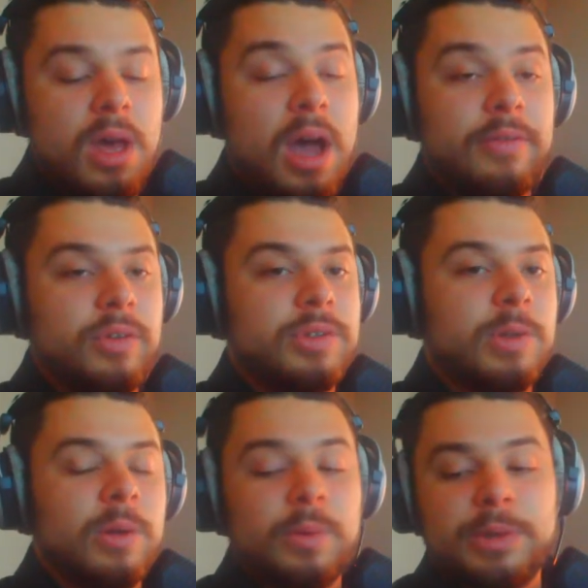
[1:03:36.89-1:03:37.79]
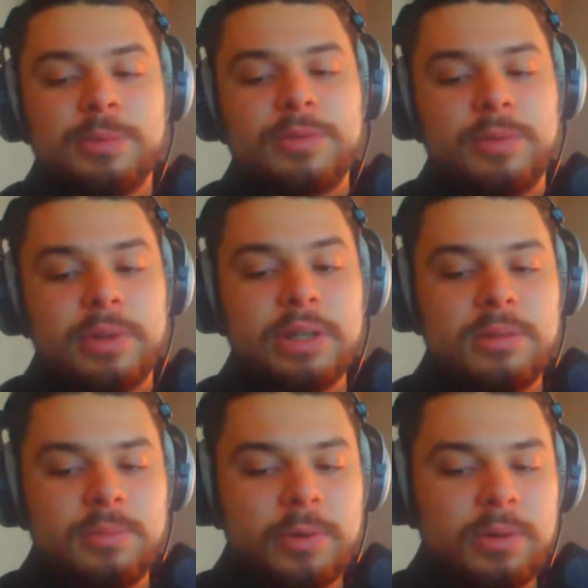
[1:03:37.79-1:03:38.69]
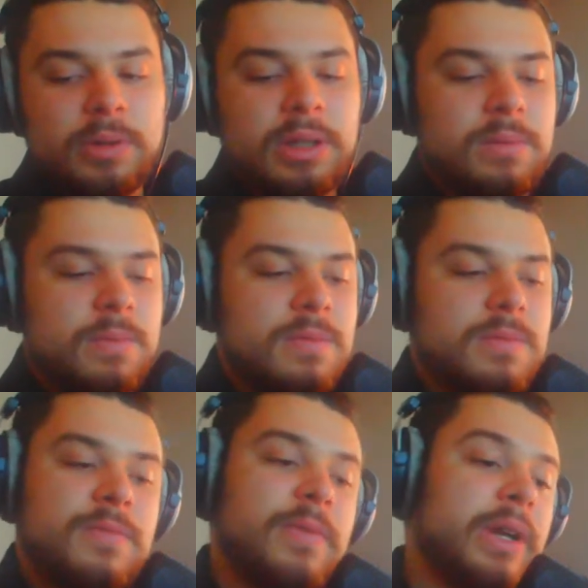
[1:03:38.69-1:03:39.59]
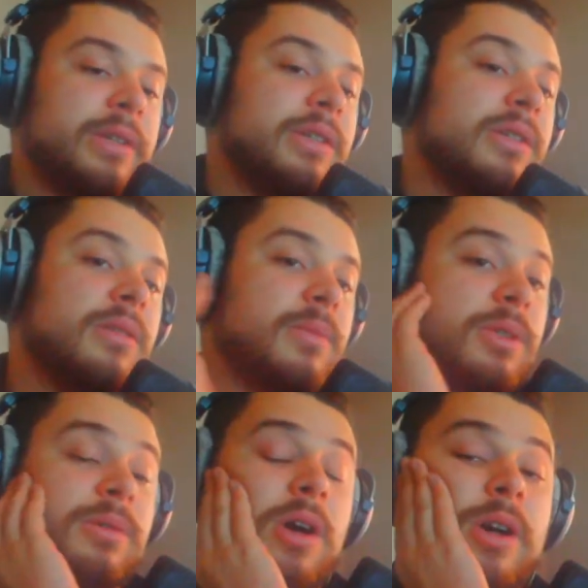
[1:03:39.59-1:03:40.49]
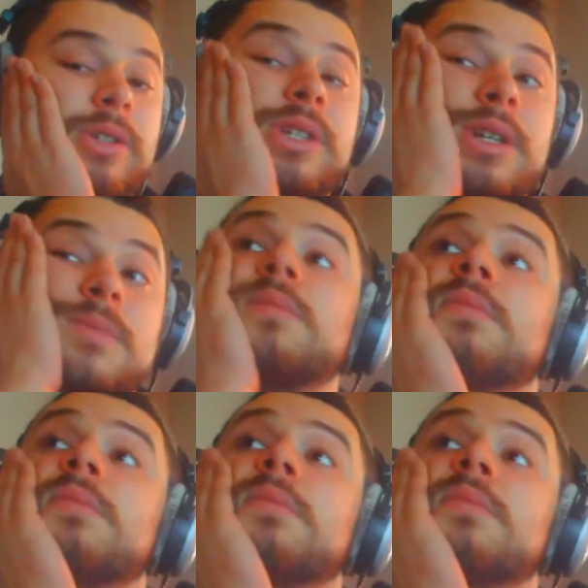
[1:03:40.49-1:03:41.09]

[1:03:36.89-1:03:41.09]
I've used SolarWinds before. That fucking system is dog shit.